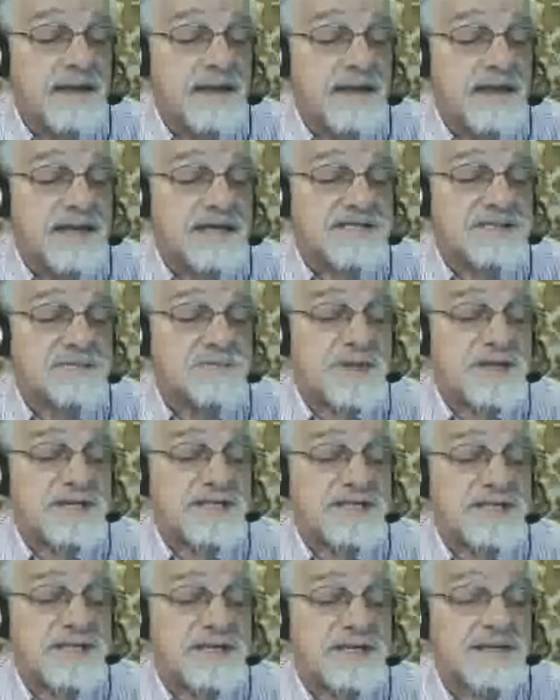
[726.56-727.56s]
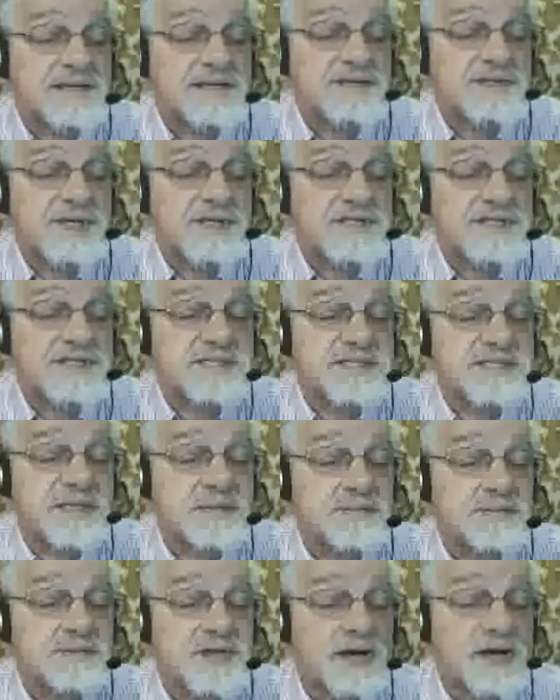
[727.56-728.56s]
is basically just
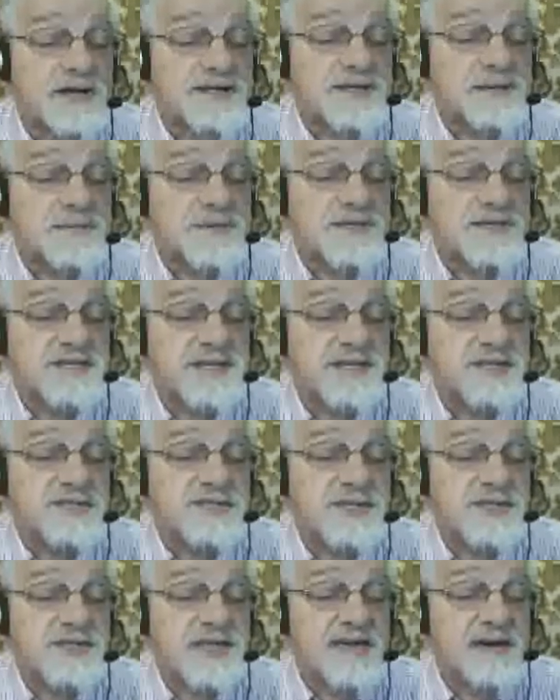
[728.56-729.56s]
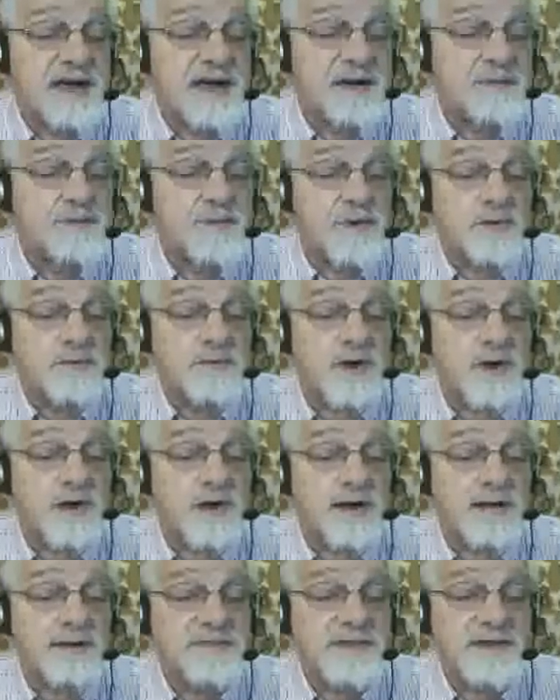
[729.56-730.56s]
some documentation that I wrote
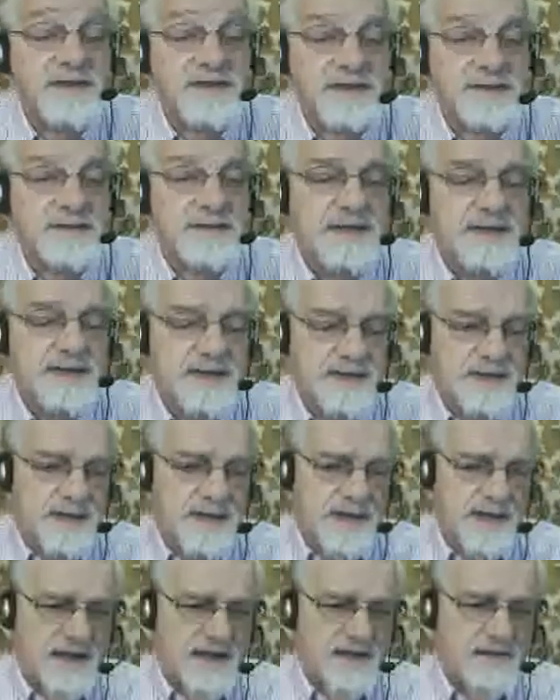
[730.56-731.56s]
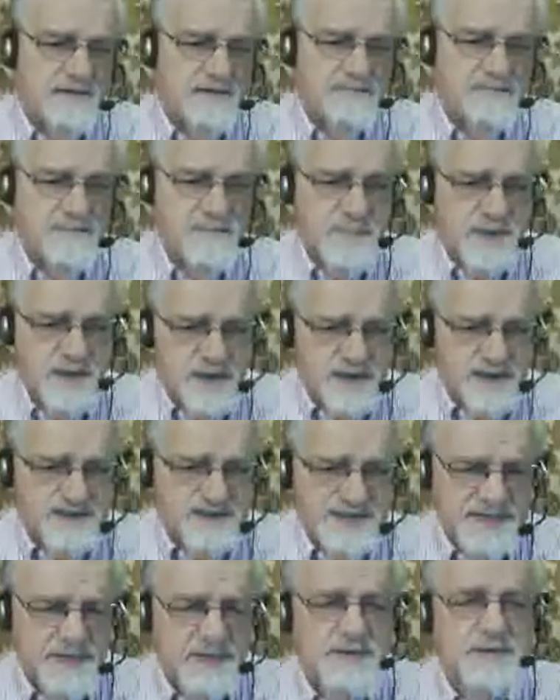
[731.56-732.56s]
on the um,
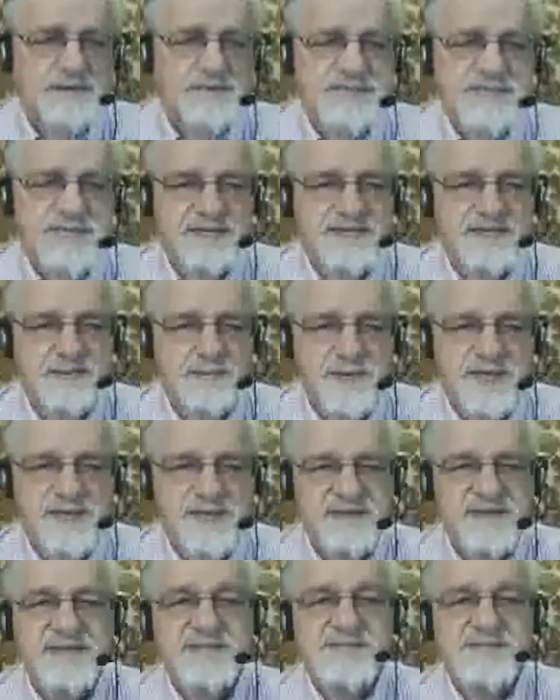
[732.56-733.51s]
on the rsync command.